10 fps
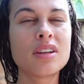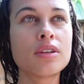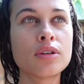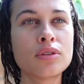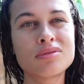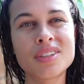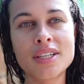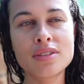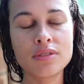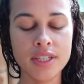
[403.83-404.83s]
No, not
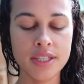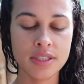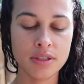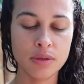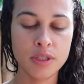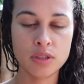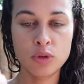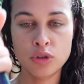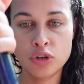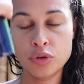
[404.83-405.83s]
it's not really a serum, it's
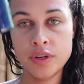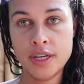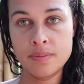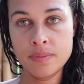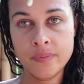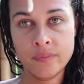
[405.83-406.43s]
more cream.